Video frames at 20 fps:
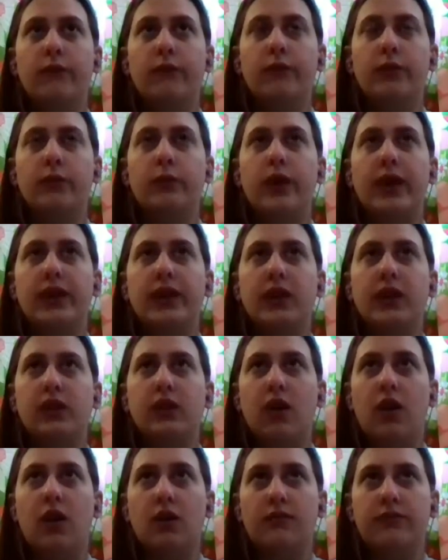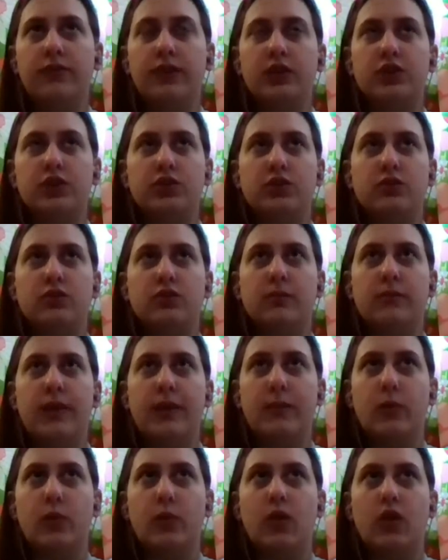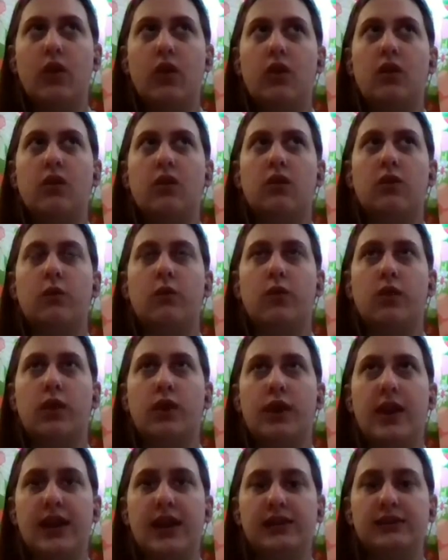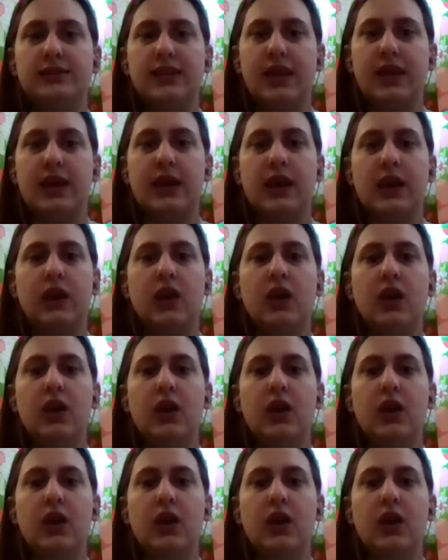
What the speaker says: writing nonfiction or memoir or an essay.